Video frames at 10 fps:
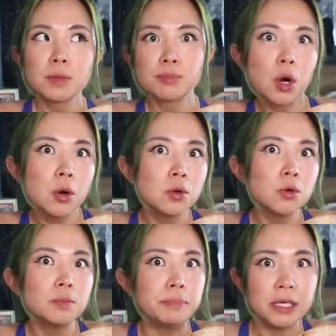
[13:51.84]

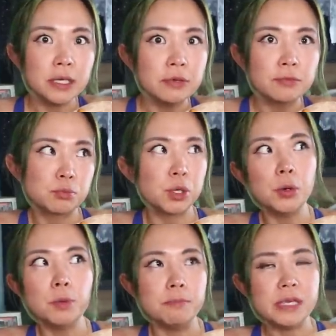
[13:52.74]
pro beef,
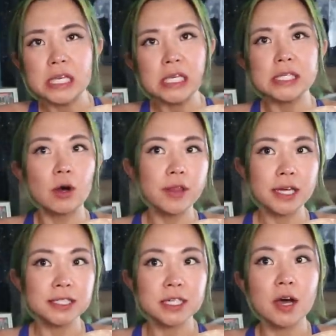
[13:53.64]
pro meat, all
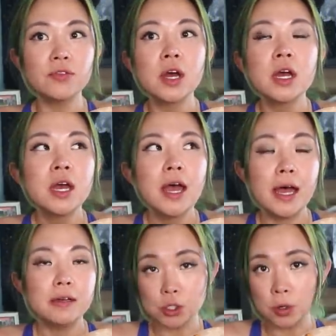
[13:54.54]
that stuff.
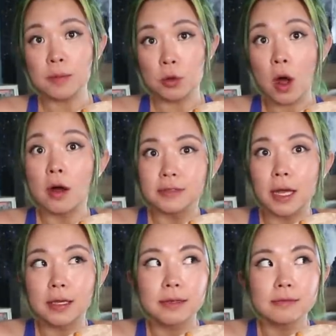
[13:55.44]
And don't get me wrong,
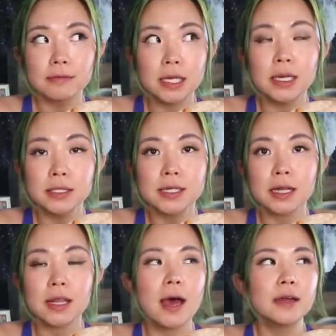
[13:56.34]
like it is
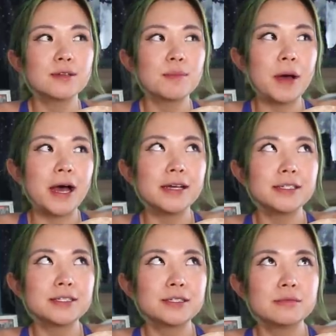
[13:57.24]
like that,
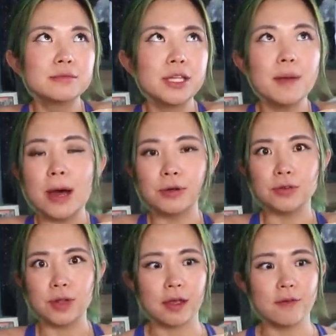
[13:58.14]
but the amount
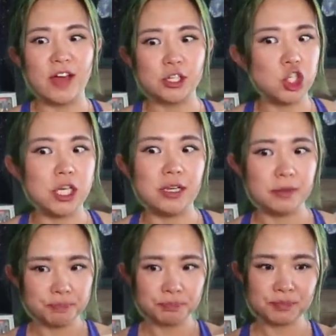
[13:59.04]
of like
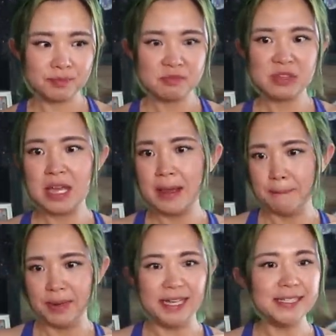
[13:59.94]
veggie
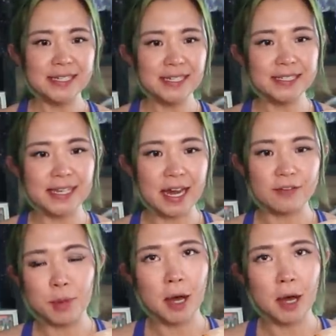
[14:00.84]
places that have